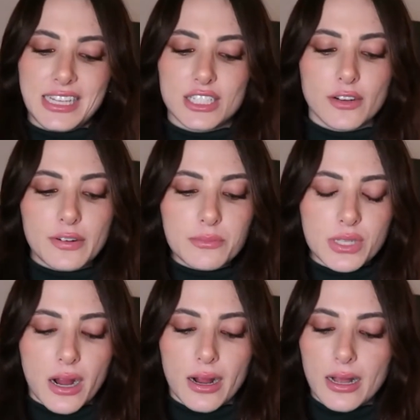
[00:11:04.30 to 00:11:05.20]
These are from
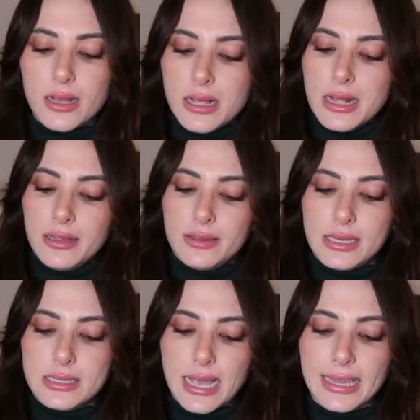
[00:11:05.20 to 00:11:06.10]
Zara.
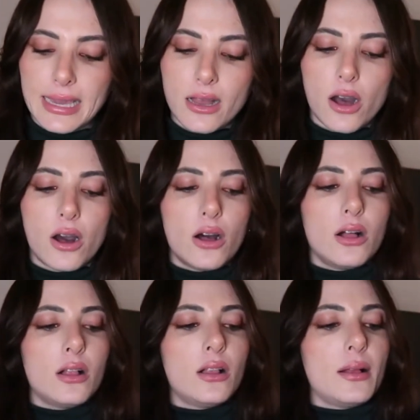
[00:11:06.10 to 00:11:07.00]
These I get
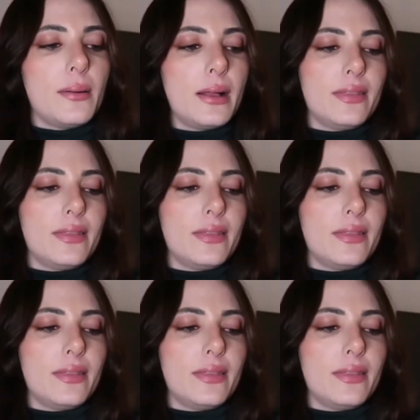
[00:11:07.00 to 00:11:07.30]
all,